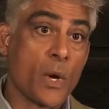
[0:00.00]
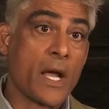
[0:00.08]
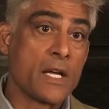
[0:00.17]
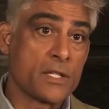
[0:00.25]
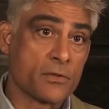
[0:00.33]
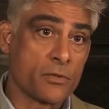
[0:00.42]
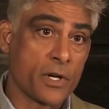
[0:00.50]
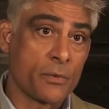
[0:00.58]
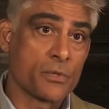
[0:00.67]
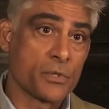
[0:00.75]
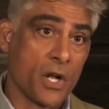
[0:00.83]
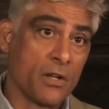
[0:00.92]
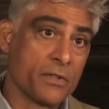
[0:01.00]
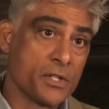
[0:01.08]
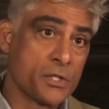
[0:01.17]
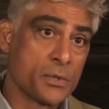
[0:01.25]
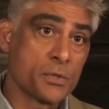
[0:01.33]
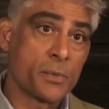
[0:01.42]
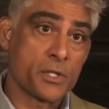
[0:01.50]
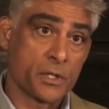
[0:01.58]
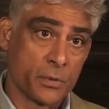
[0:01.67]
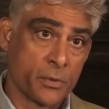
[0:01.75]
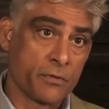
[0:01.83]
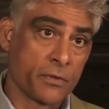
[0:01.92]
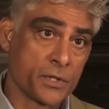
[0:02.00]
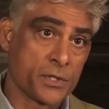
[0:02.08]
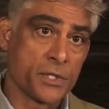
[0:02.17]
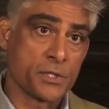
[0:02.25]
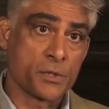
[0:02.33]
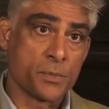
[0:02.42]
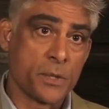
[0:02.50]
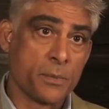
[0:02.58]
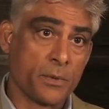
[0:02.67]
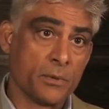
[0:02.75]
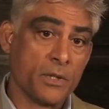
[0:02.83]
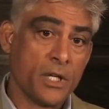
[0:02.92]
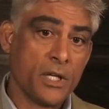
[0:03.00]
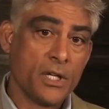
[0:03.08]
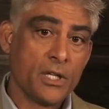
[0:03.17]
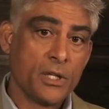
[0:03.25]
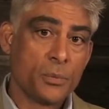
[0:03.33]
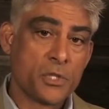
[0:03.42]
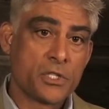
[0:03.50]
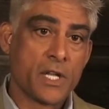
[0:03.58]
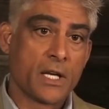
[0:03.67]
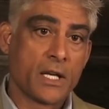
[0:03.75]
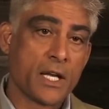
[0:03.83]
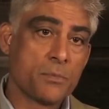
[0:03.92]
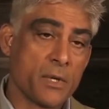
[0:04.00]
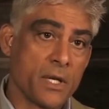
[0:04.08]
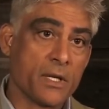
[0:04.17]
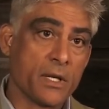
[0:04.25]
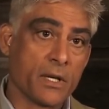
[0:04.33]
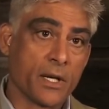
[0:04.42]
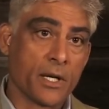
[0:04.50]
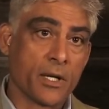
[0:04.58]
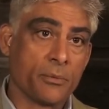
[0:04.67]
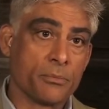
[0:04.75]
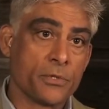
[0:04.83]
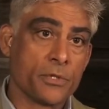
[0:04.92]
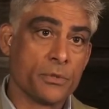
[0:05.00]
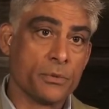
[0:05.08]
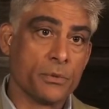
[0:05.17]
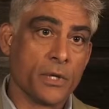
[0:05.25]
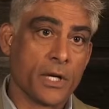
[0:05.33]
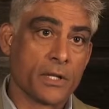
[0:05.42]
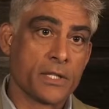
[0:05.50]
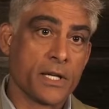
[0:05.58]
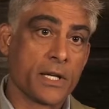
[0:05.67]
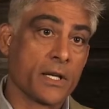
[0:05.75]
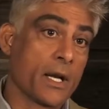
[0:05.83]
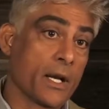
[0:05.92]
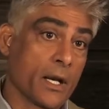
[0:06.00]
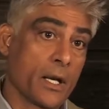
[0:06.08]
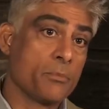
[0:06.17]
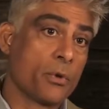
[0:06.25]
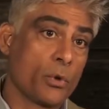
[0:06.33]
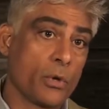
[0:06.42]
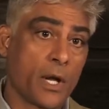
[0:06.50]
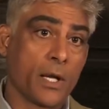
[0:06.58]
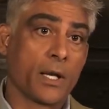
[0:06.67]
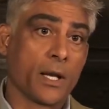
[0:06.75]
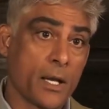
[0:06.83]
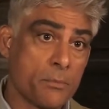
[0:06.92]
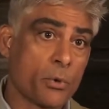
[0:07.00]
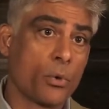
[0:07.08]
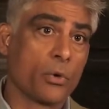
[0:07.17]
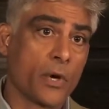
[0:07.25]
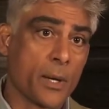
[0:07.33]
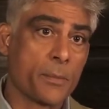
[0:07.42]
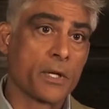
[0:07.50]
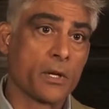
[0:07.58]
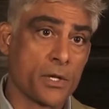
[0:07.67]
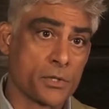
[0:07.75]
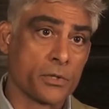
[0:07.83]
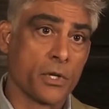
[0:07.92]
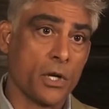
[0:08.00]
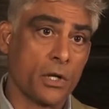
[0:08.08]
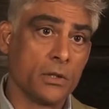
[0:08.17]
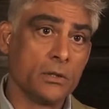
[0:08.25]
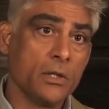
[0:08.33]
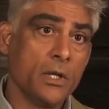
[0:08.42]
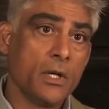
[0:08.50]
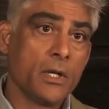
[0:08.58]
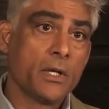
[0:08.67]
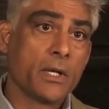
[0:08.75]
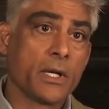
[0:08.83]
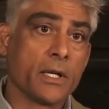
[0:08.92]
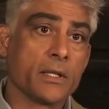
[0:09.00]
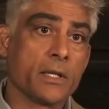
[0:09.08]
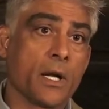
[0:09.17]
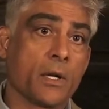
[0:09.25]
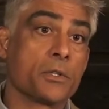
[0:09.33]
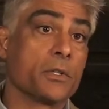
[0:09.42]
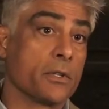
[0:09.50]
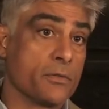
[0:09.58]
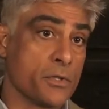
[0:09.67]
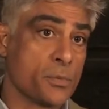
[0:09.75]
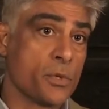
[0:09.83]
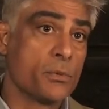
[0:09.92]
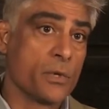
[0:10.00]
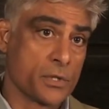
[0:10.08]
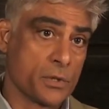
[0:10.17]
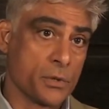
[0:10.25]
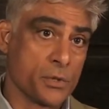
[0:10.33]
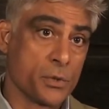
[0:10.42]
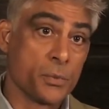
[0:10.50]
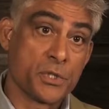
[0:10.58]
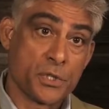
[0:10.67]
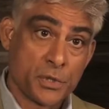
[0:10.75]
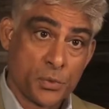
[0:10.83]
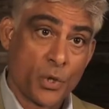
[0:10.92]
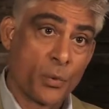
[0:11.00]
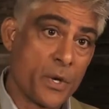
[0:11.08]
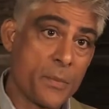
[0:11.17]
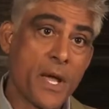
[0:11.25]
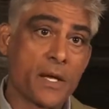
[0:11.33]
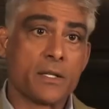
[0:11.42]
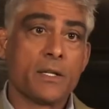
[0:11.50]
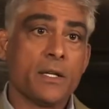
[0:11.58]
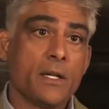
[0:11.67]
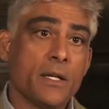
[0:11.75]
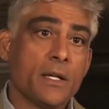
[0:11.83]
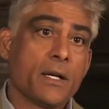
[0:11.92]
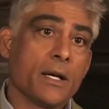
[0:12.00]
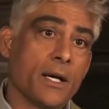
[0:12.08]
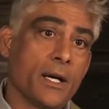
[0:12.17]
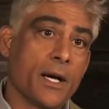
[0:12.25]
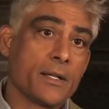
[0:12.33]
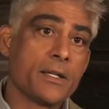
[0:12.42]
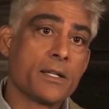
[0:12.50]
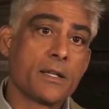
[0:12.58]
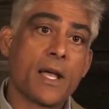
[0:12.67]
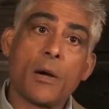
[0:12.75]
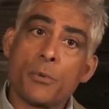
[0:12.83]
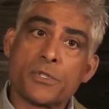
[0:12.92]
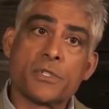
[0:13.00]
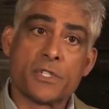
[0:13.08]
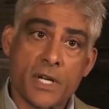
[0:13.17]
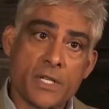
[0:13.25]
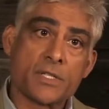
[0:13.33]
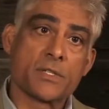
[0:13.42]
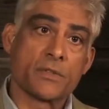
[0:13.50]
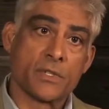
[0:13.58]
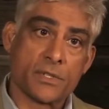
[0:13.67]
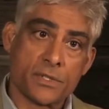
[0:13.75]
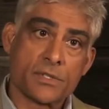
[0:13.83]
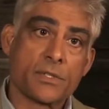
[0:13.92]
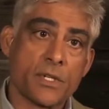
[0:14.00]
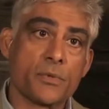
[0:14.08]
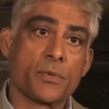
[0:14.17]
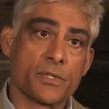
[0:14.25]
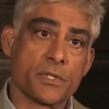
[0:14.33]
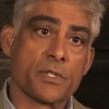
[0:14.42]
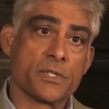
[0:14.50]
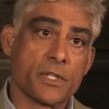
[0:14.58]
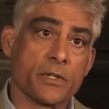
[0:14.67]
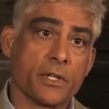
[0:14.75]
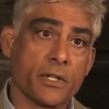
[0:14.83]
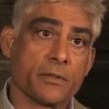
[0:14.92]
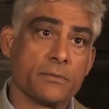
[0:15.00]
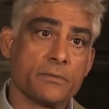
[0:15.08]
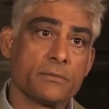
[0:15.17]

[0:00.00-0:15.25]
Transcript: ways of trying to resolve issues, especially with First Nations people, which then led me to take an LLM program at Osgoode Hall in alternative dispute resolution, which is where we met. I think that was the genesis of this interest in this area.